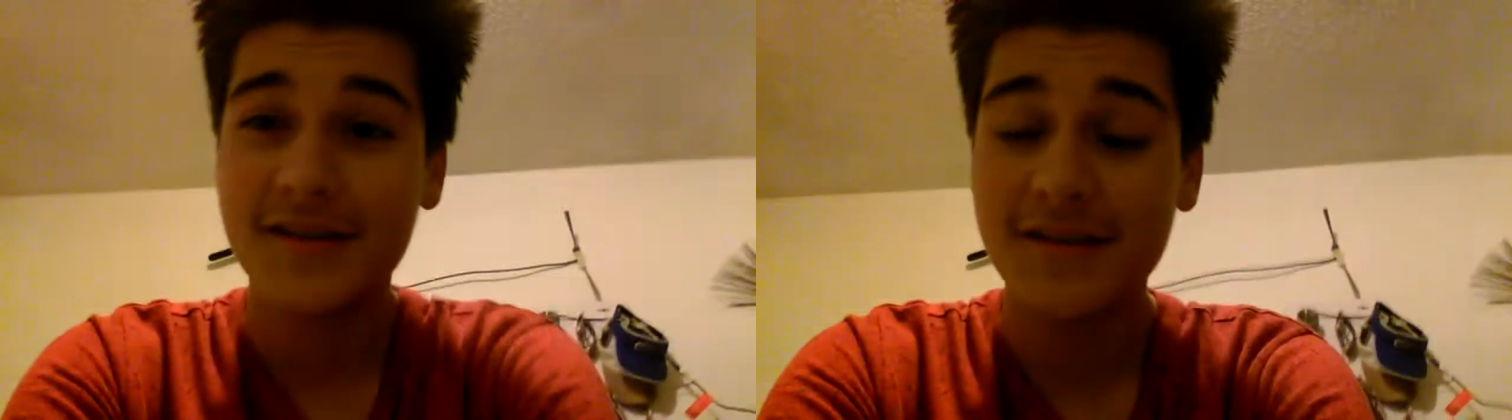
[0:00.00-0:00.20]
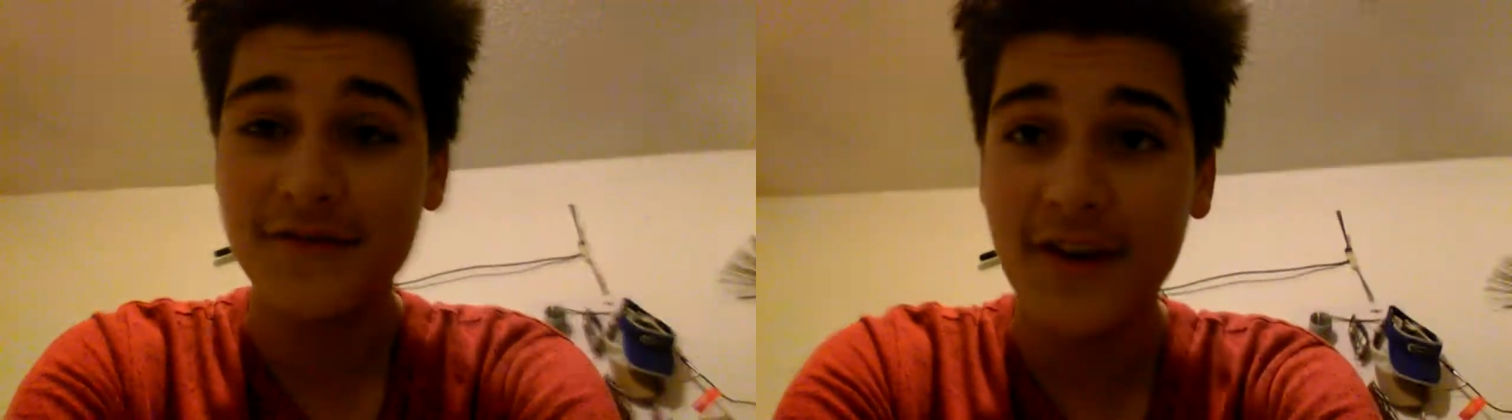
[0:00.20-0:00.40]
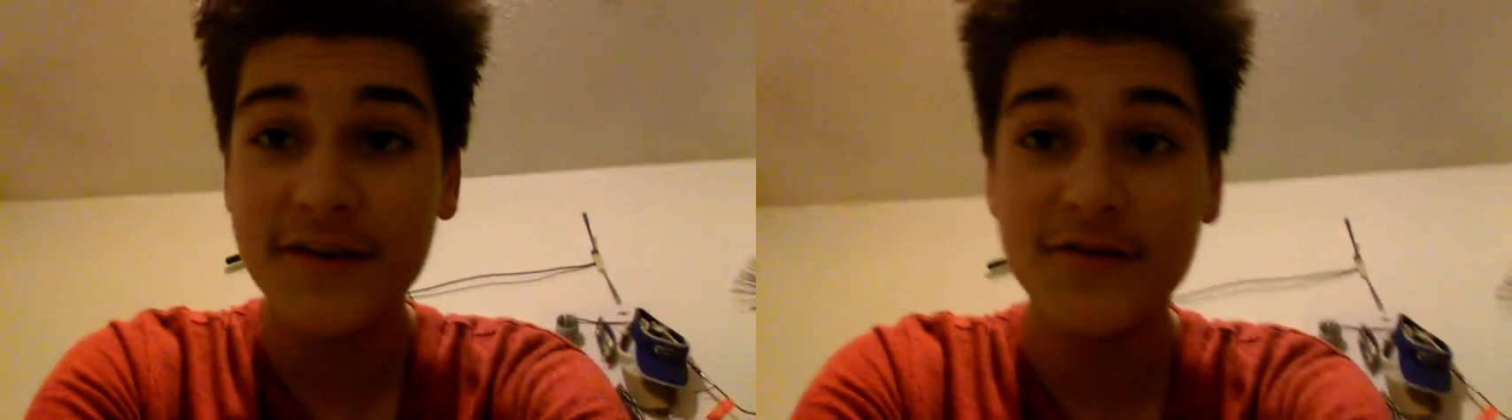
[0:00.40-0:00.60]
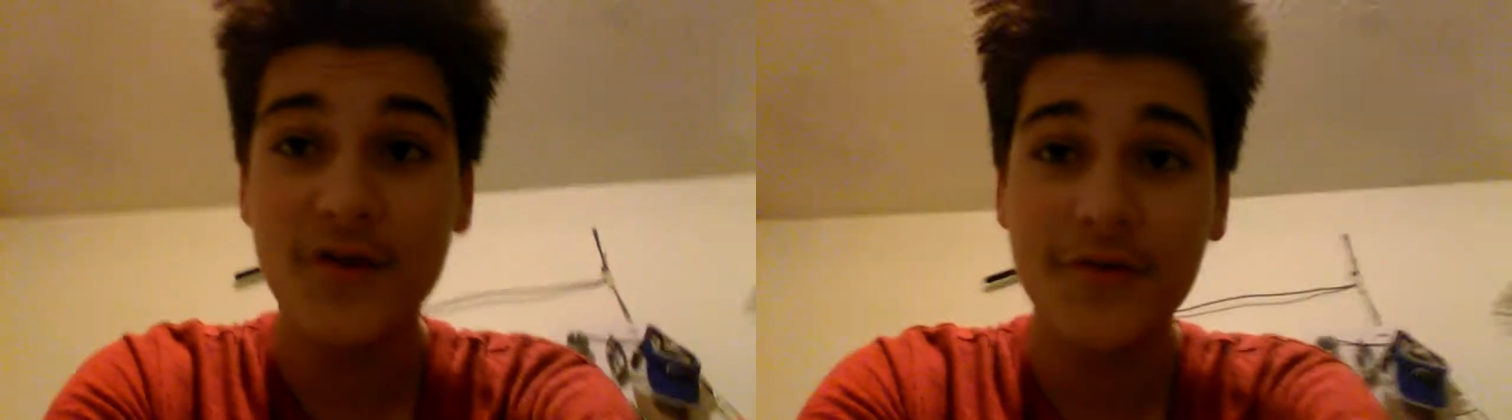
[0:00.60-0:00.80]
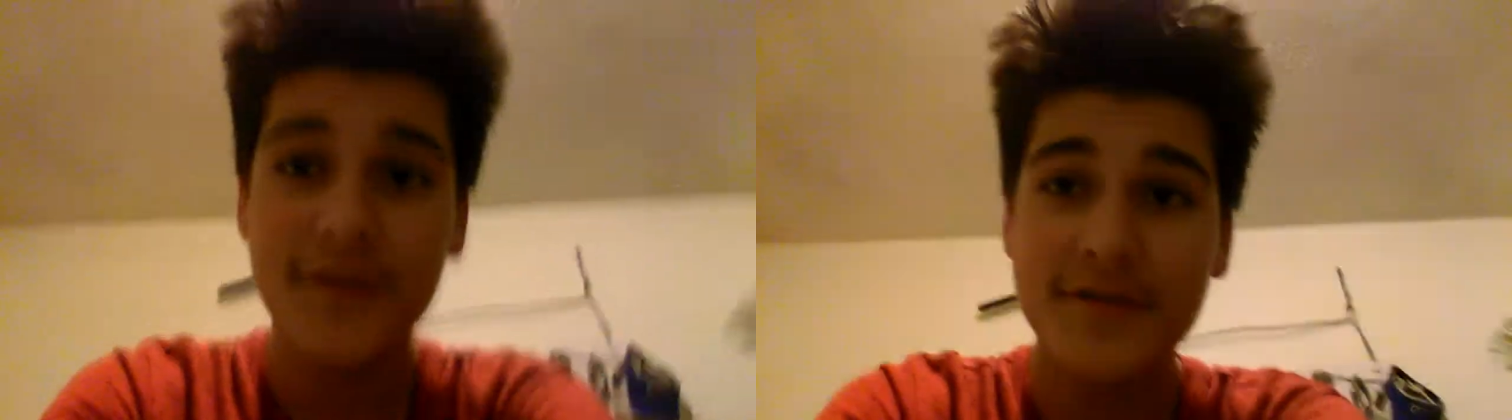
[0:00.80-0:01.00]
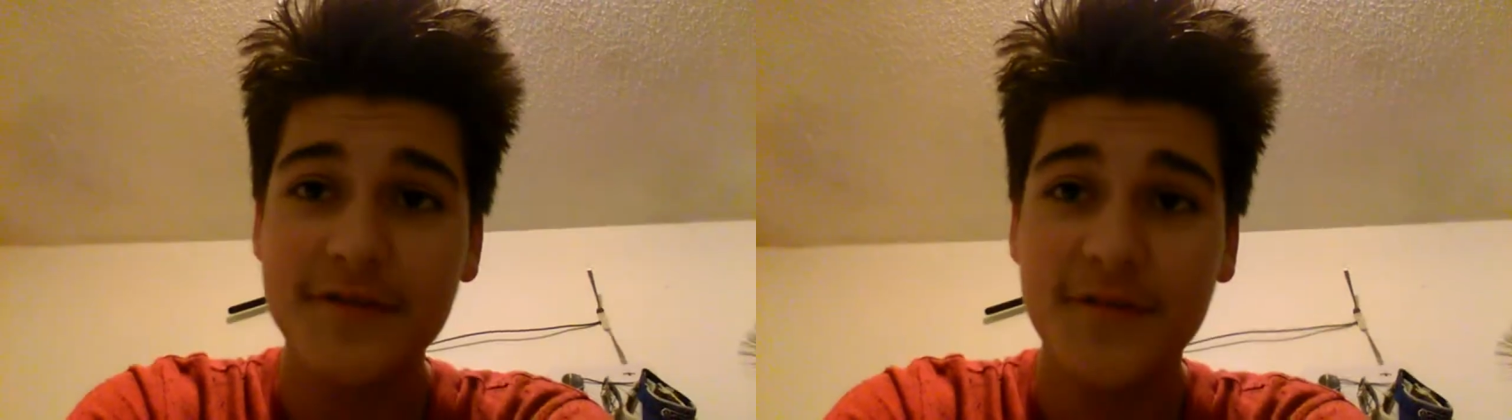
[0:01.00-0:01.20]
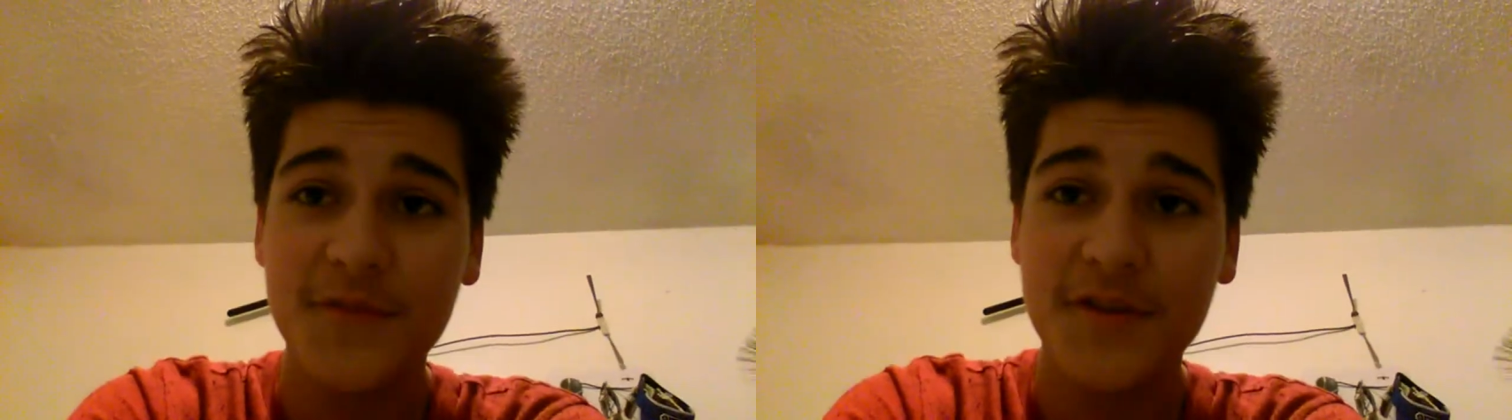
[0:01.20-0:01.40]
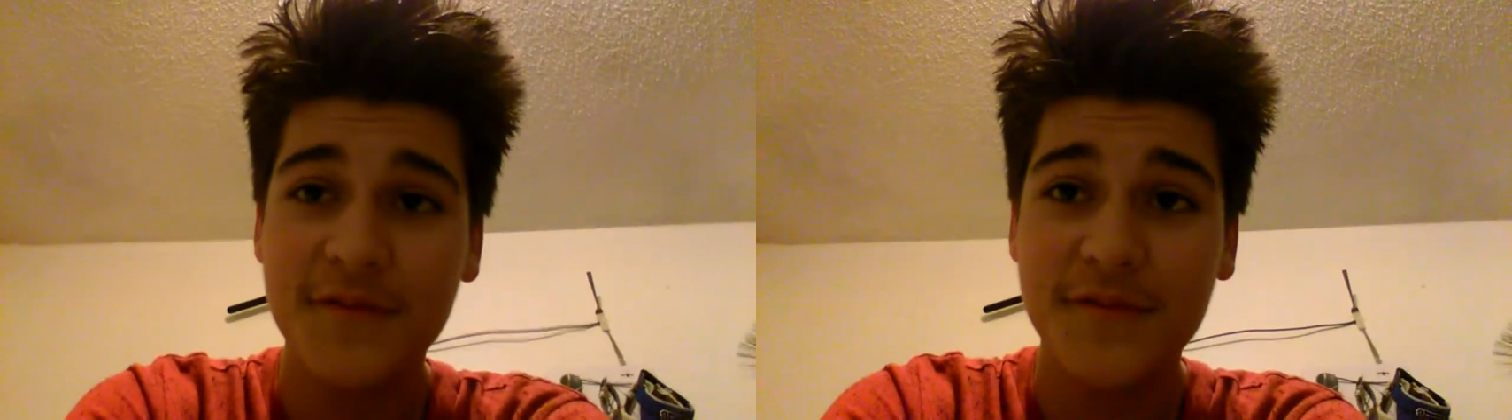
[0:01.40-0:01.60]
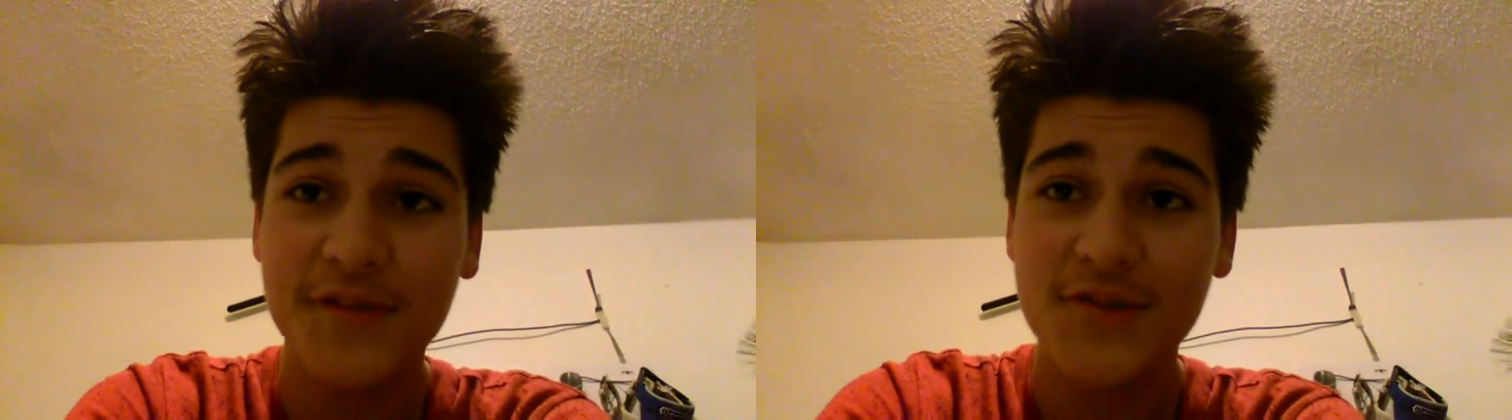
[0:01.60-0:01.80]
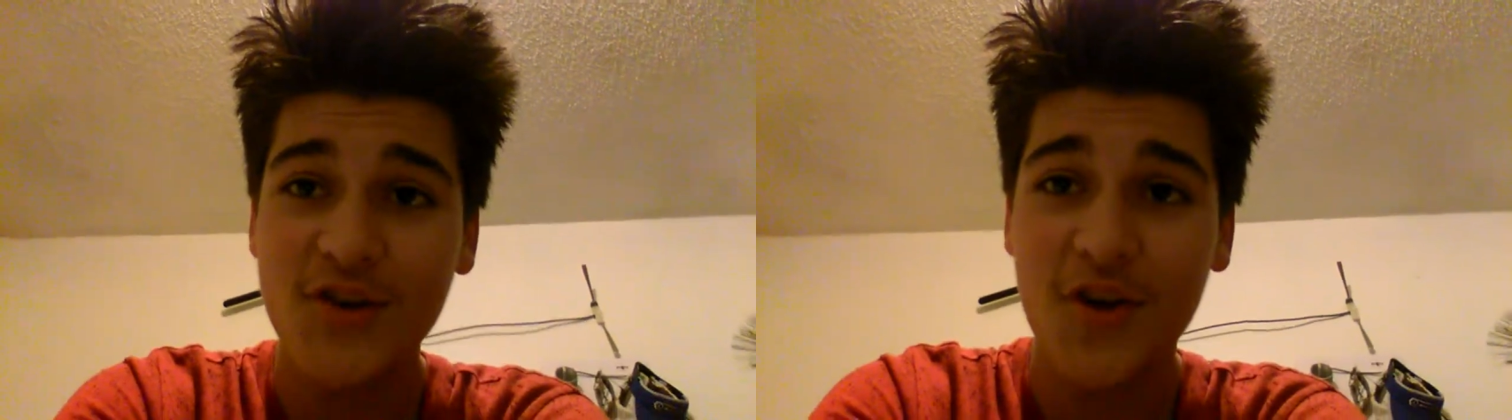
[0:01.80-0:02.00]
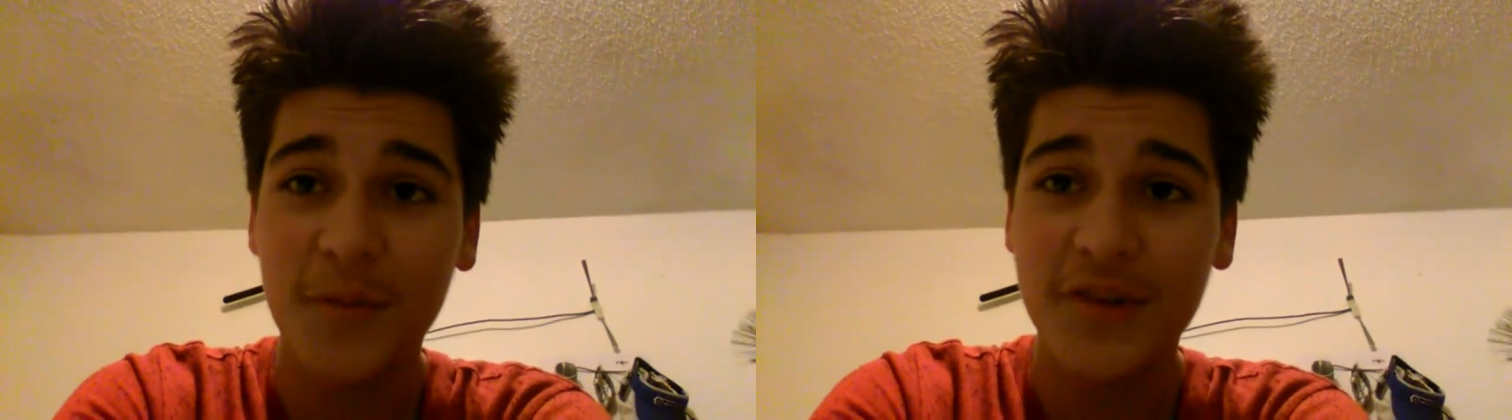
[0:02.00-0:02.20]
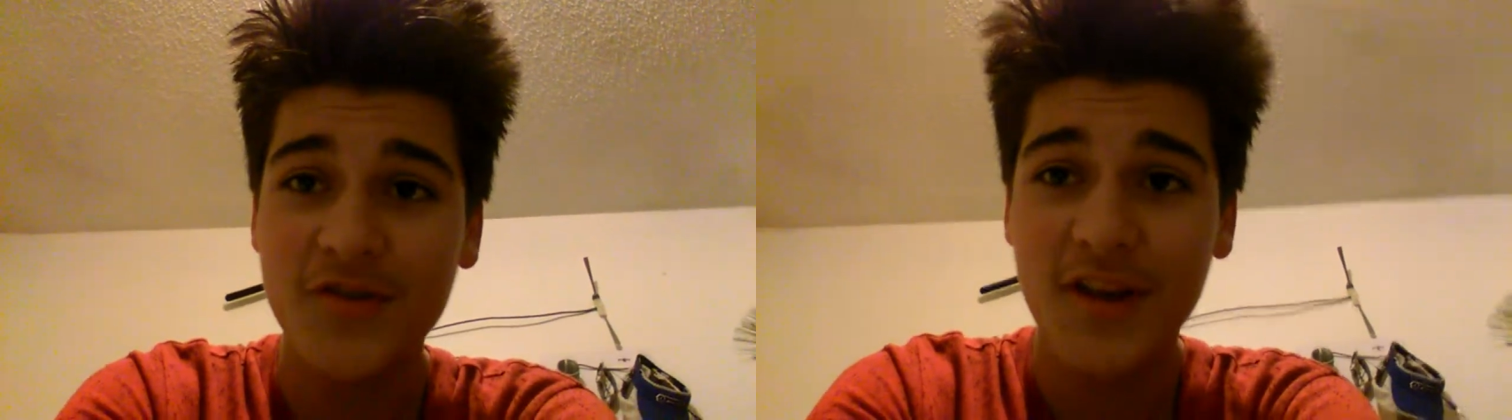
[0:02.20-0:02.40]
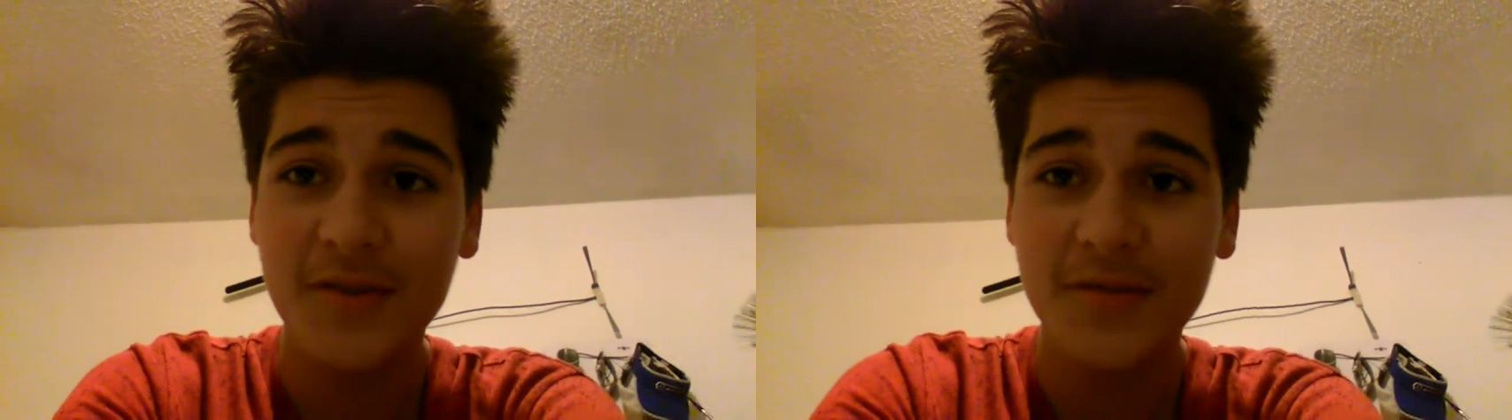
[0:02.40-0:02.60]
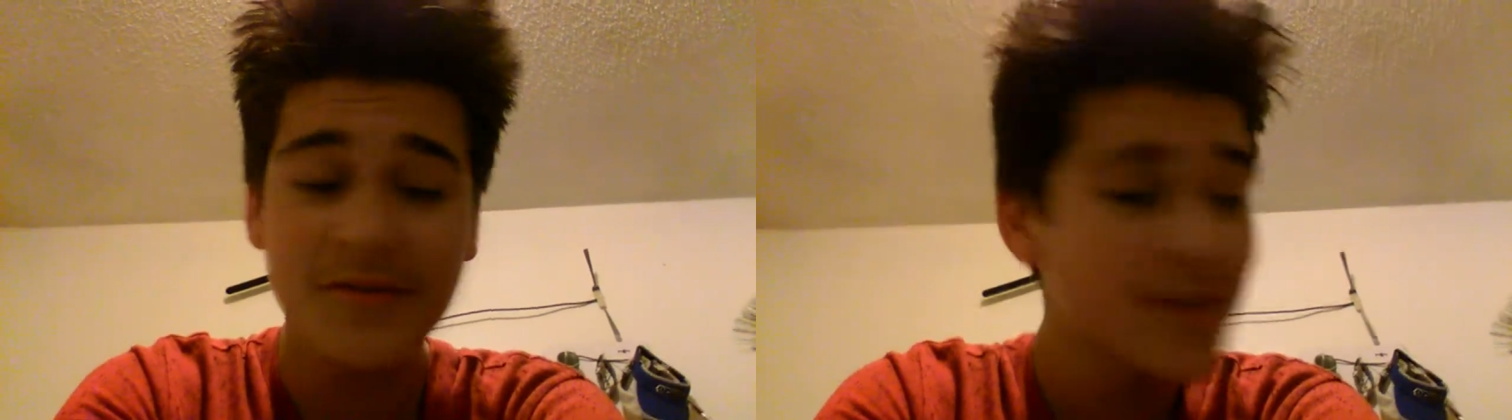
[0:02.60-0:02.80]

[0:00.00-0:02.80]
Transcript: If you guys noticed something fishy on my channel.